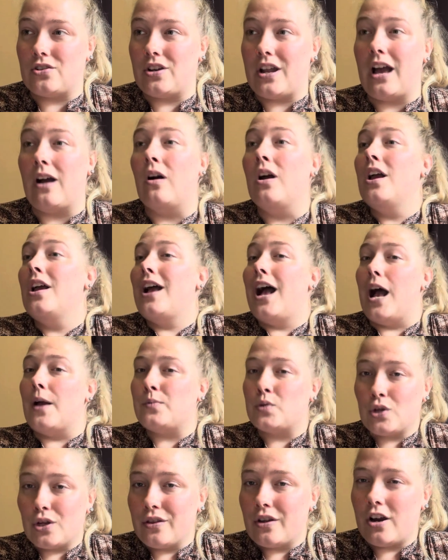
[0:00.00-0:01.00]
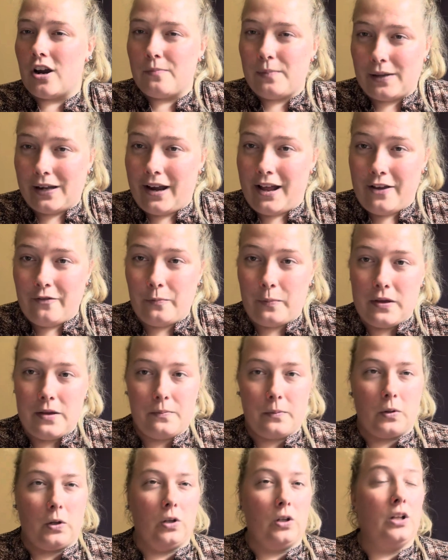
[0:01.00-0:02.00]
Now, I'm sure there are plenty of
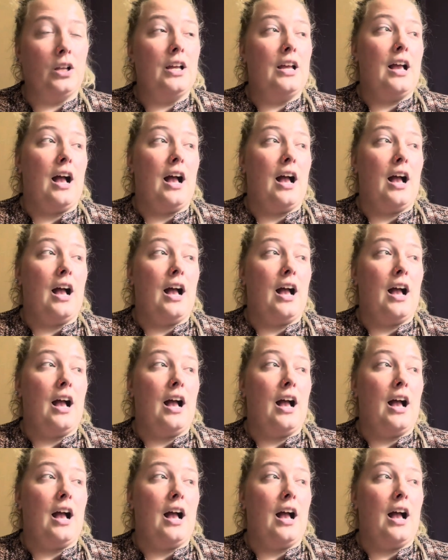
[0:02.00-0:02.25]
people,